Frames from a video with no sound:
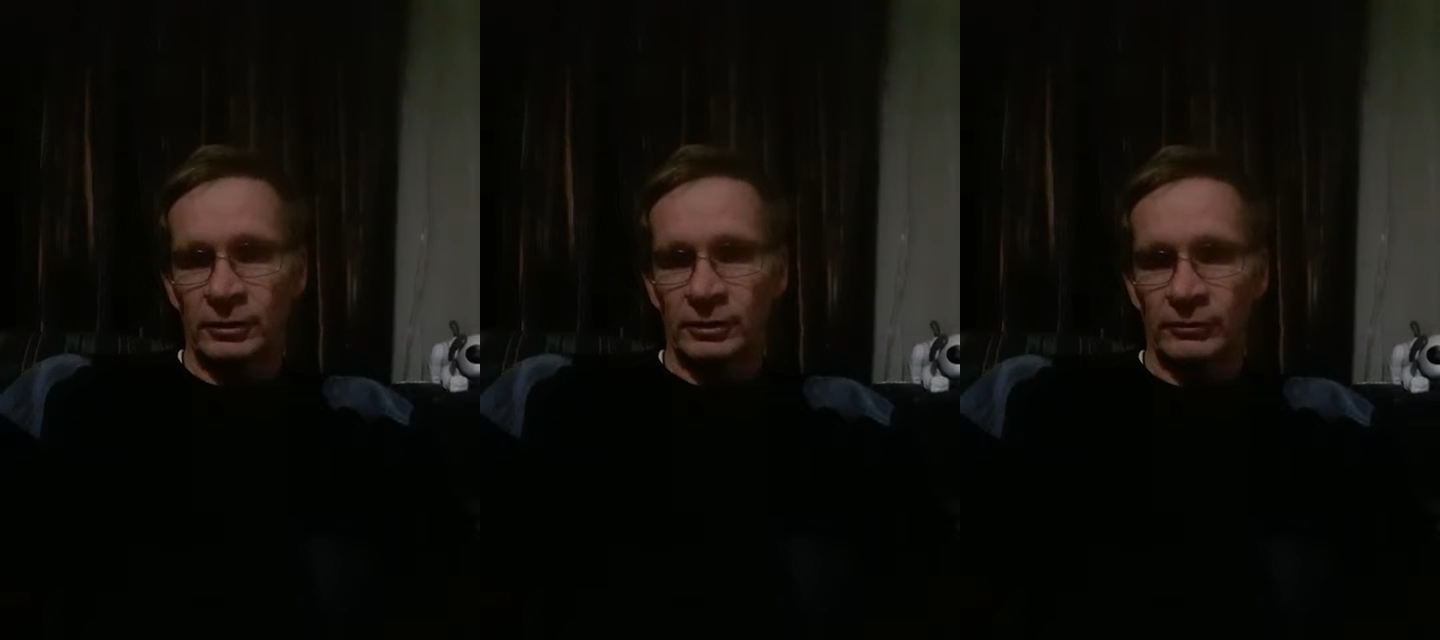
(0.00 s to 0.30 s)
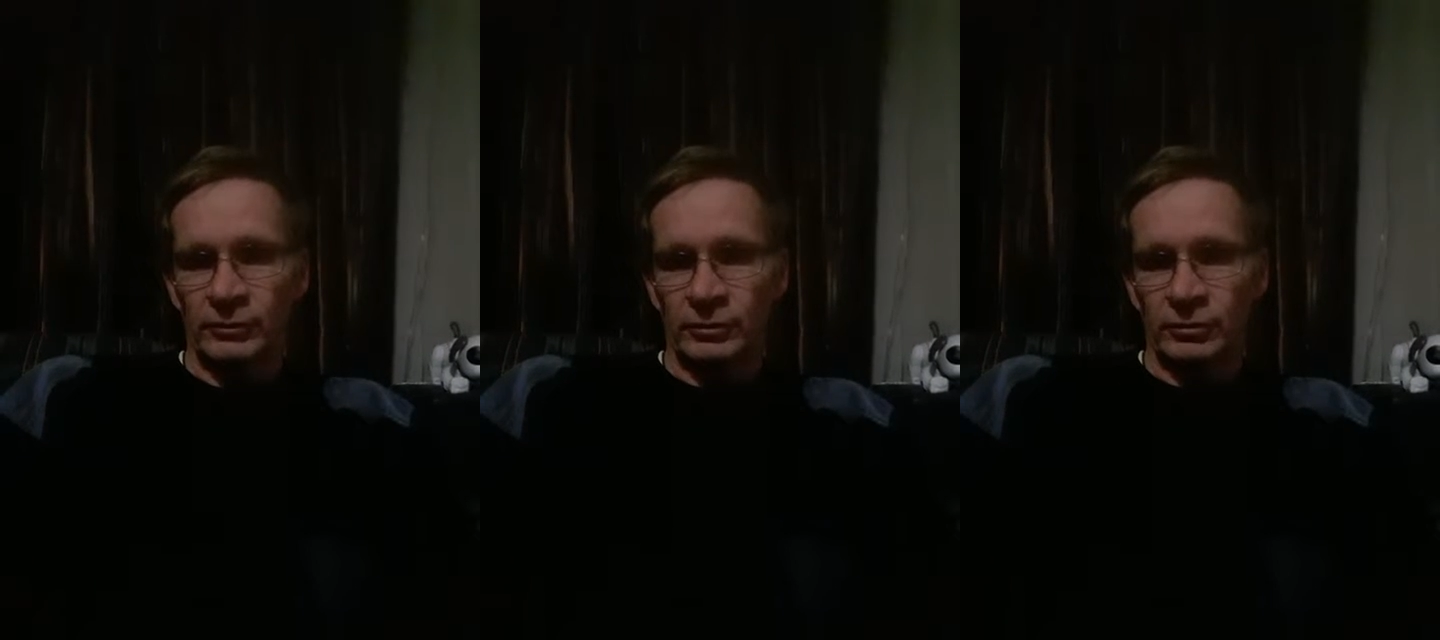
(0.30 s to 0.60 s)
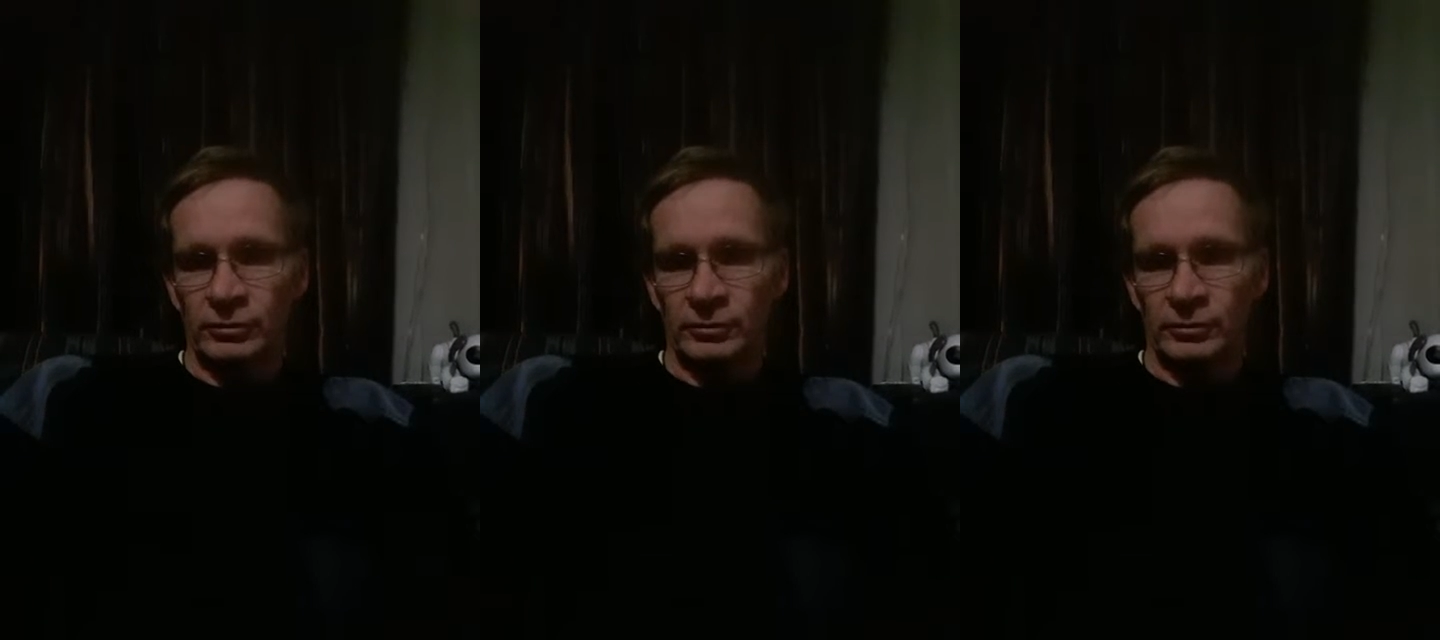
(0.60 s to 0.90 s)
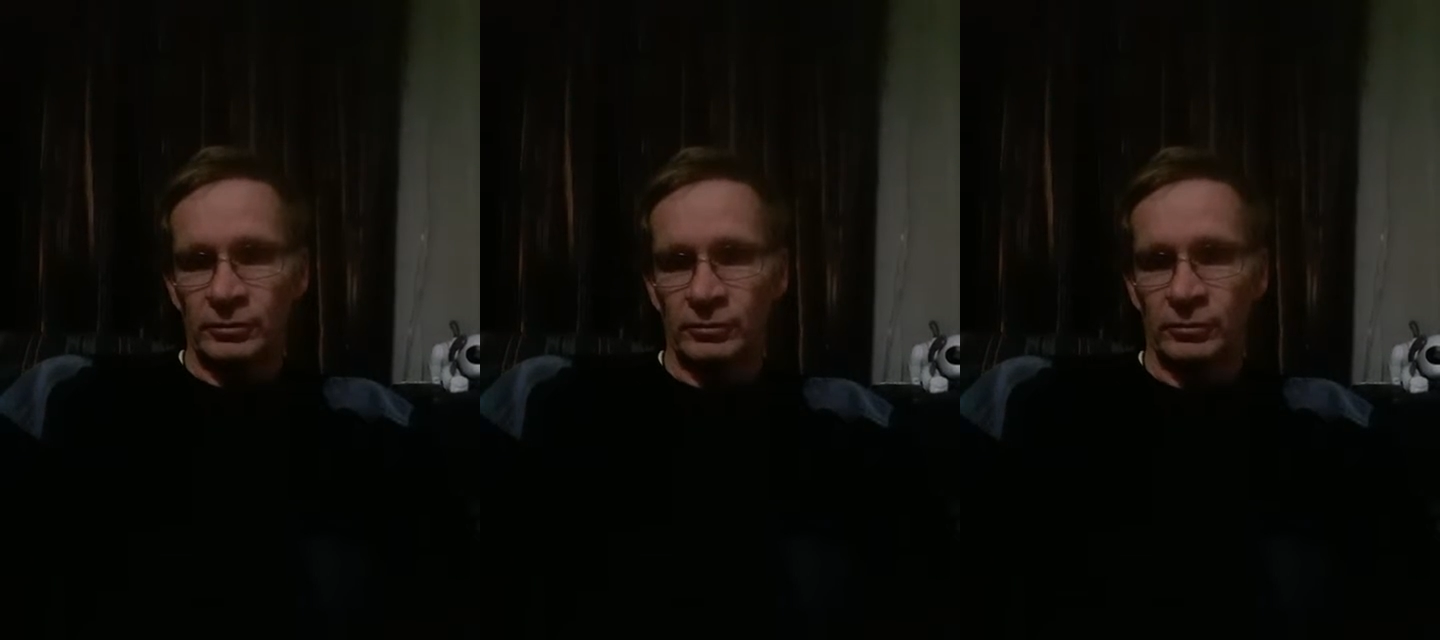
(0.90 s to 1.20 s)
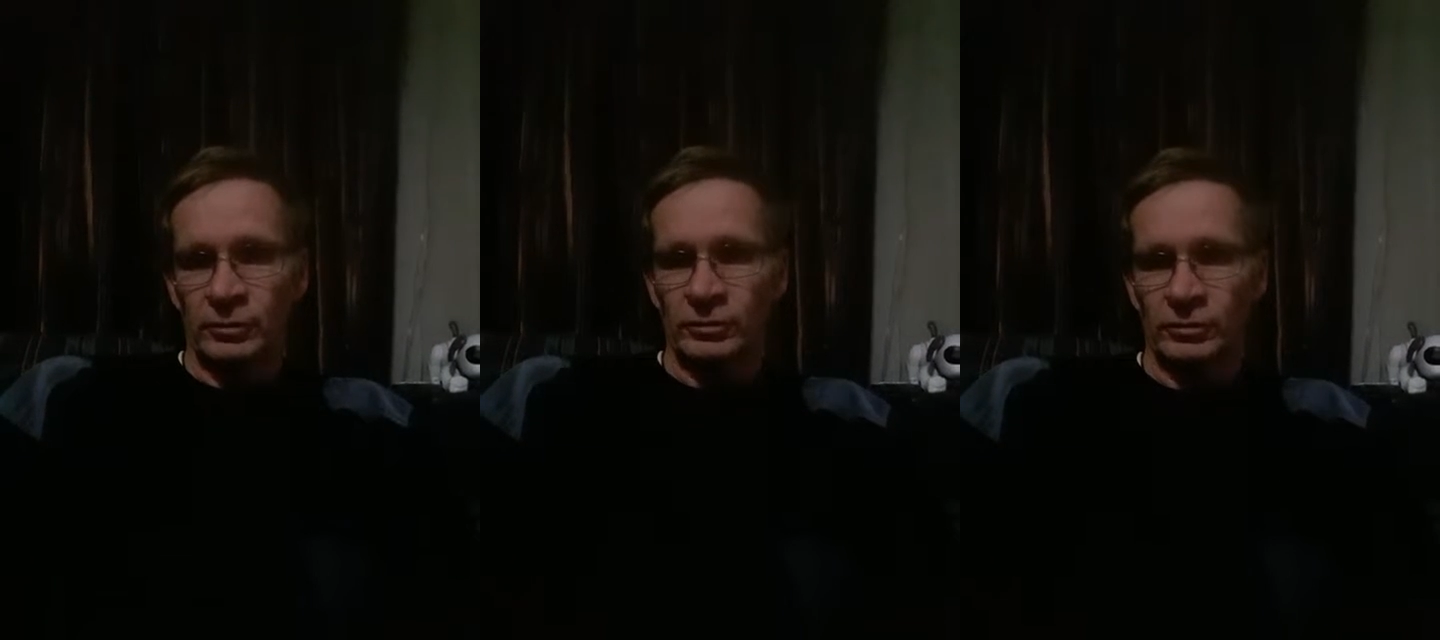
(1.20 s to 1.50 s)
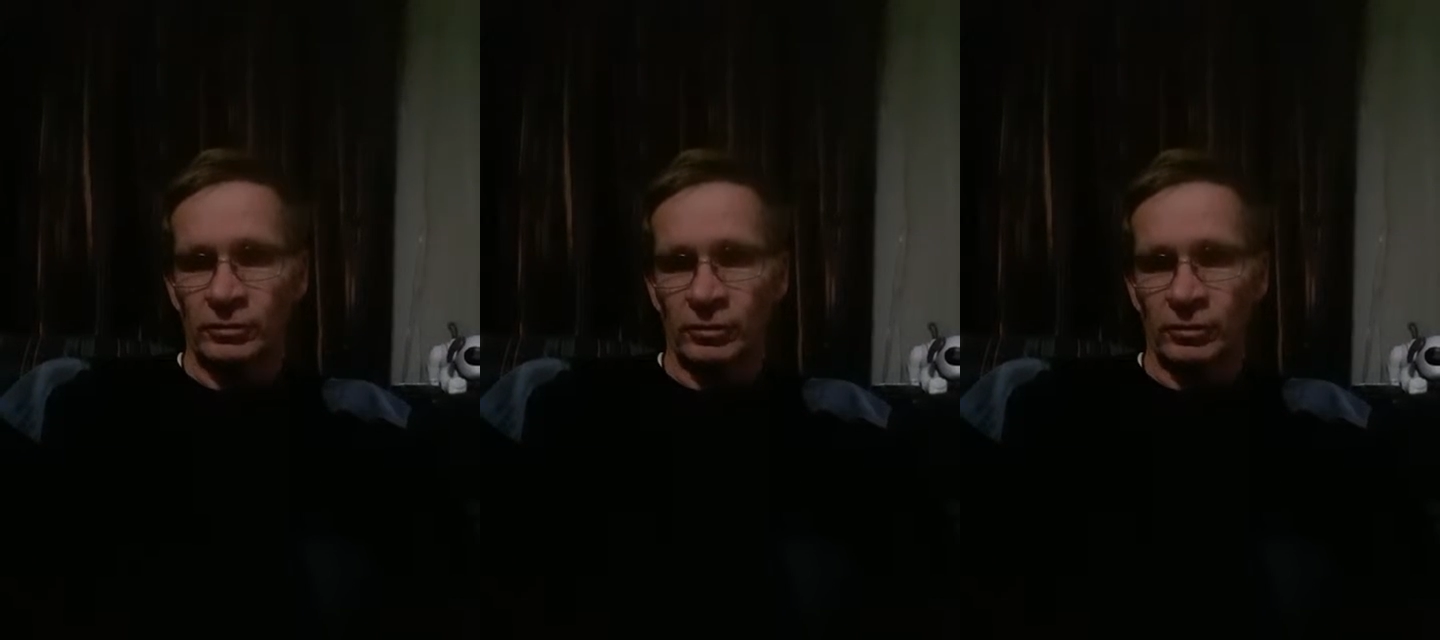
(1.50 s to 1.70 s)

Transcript: read Afrikaans because the words are